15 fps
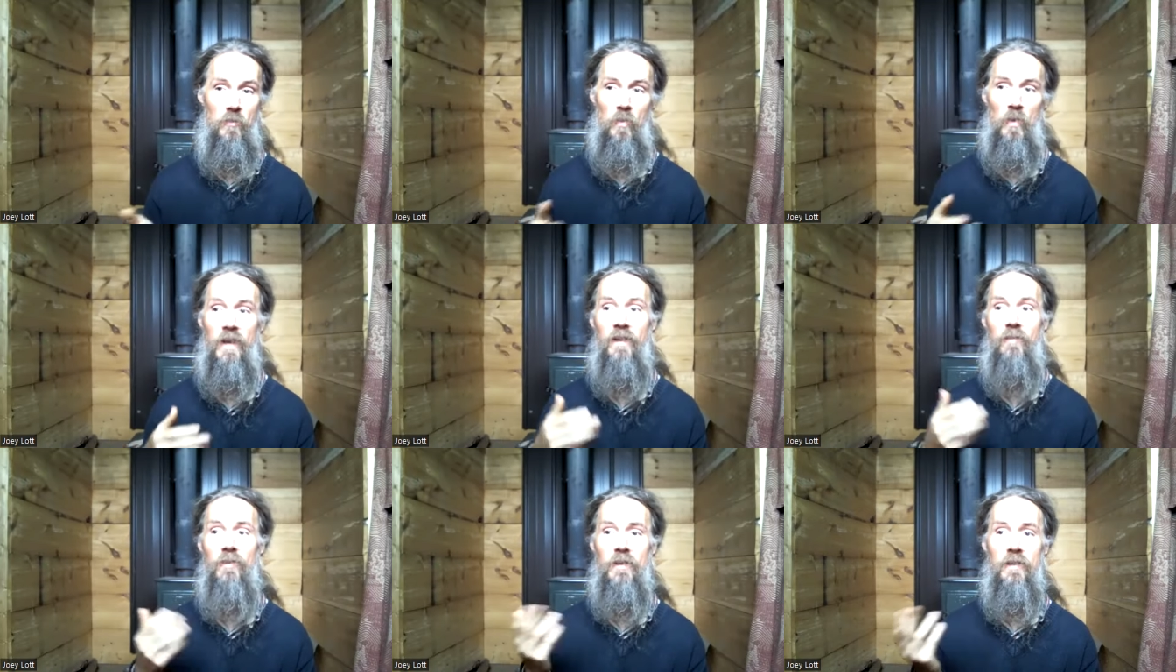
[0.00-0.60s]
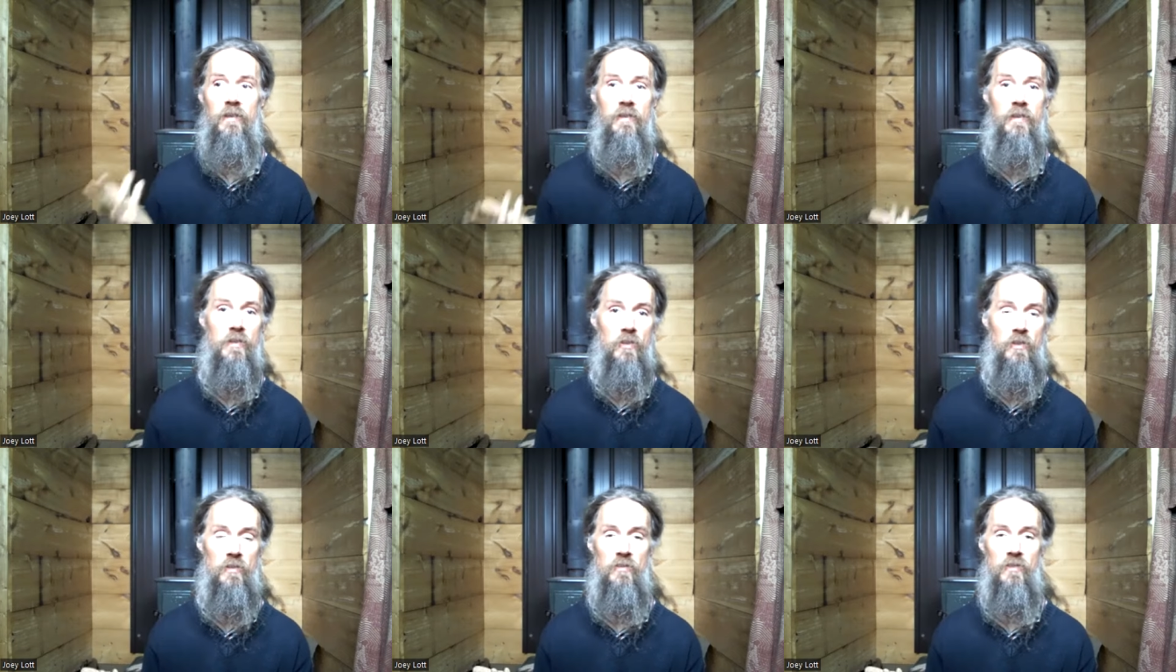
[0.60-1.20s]
whatever
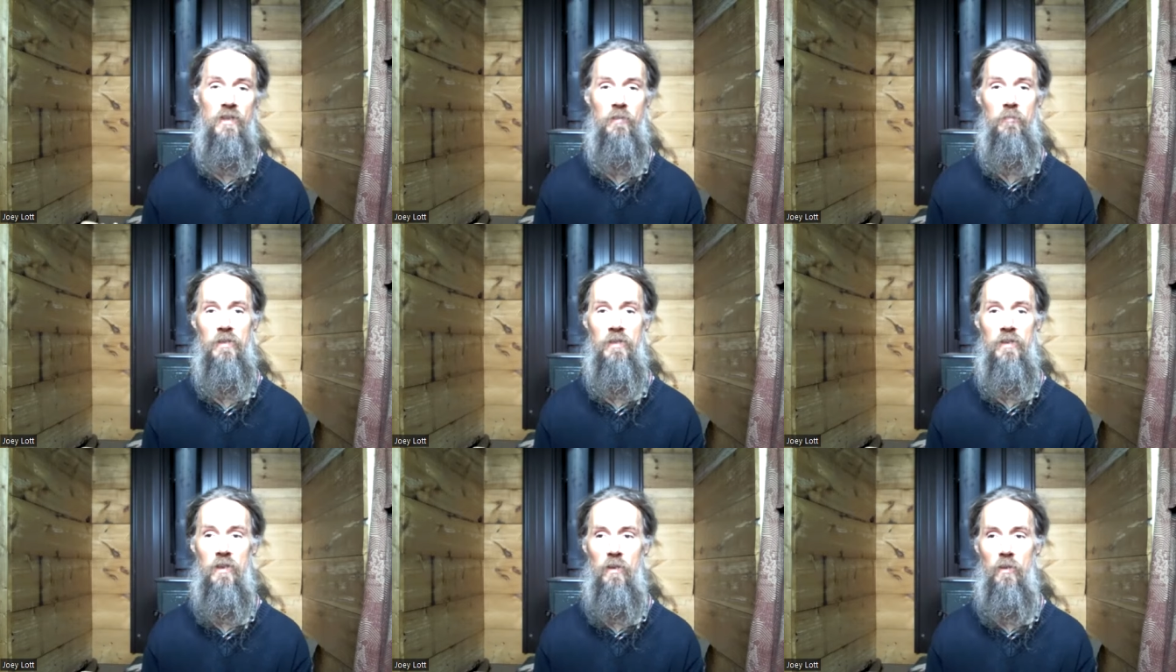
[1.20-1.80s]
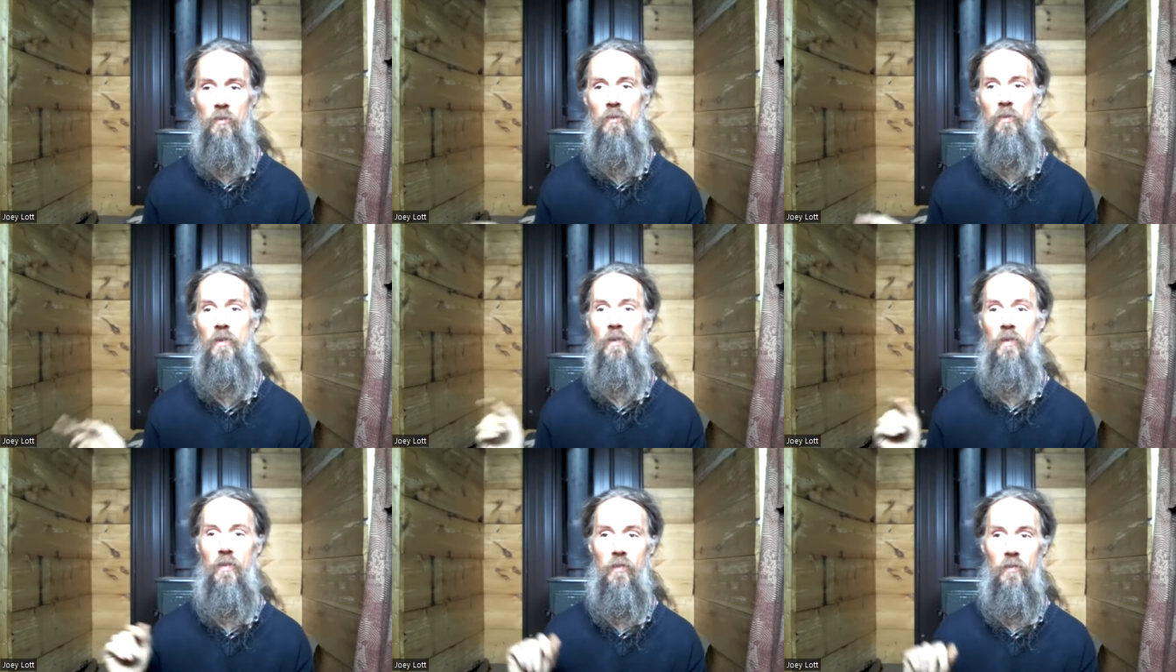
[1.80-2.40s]
conditions come and go,
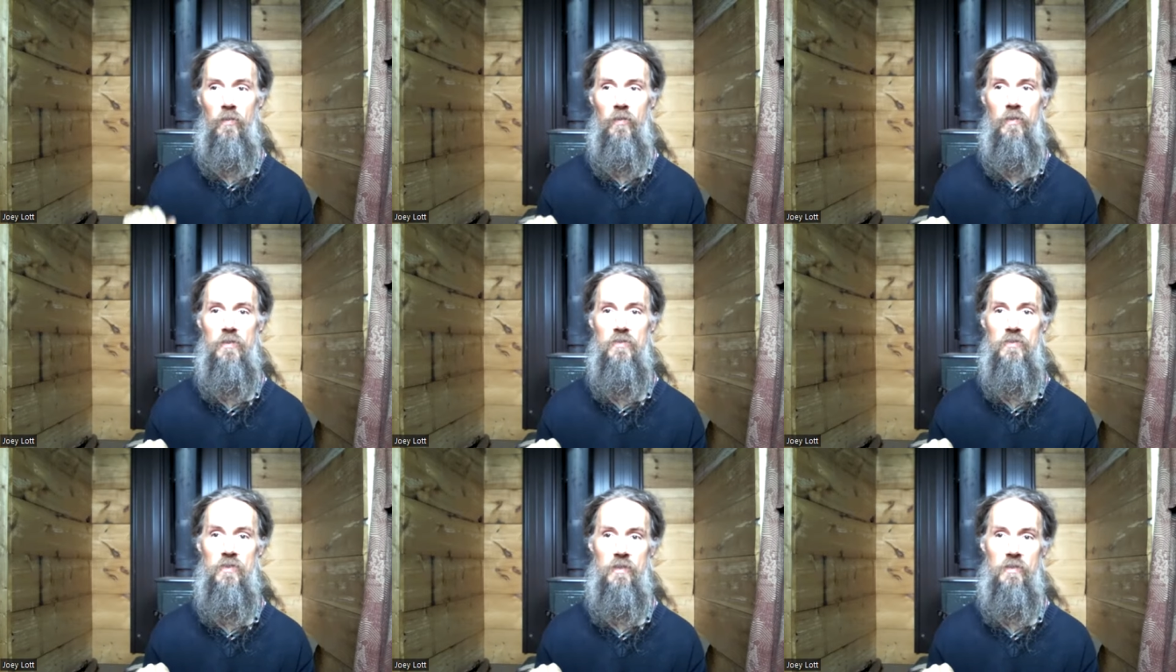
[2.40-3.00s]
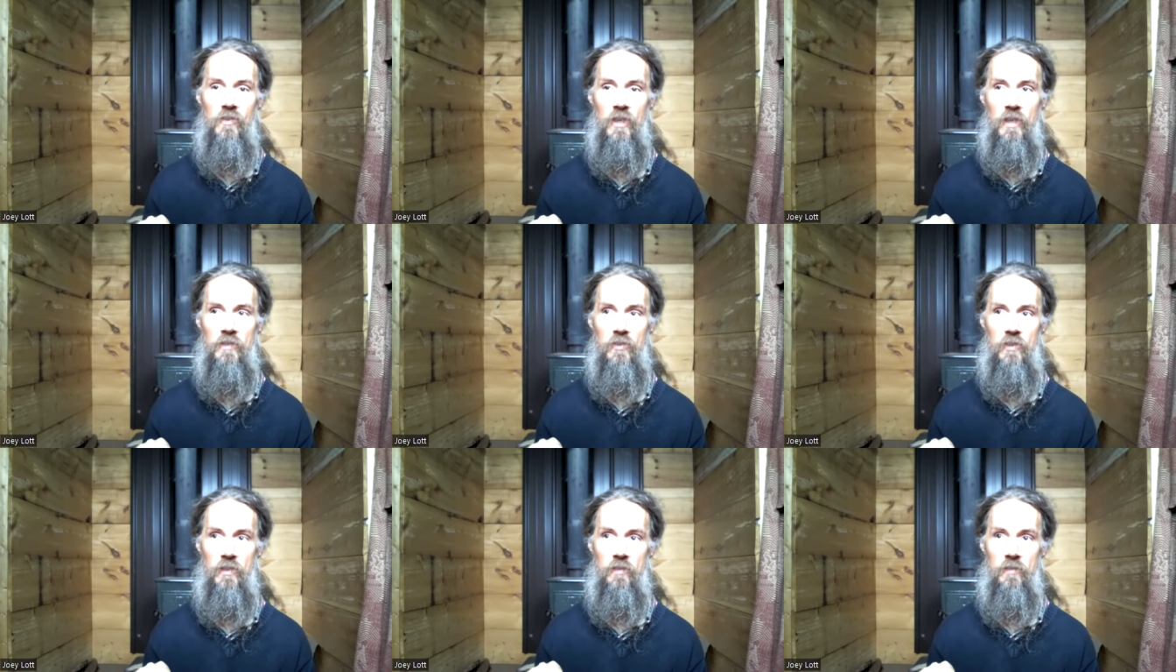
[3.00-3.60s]
this is
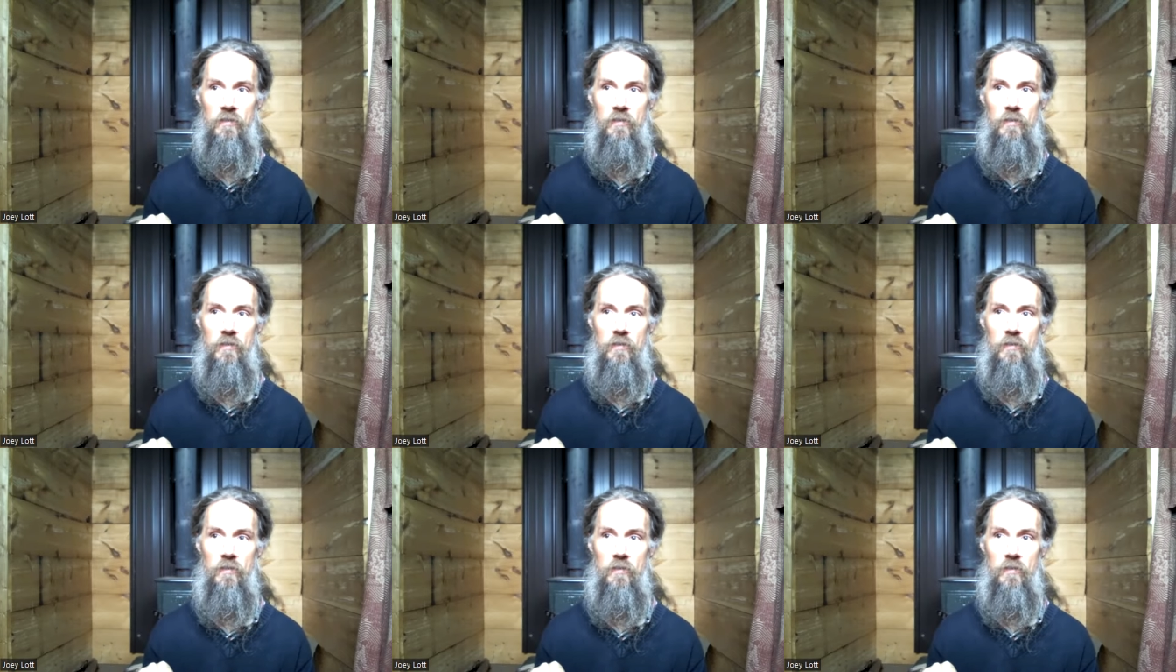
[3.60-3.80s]
unchanging.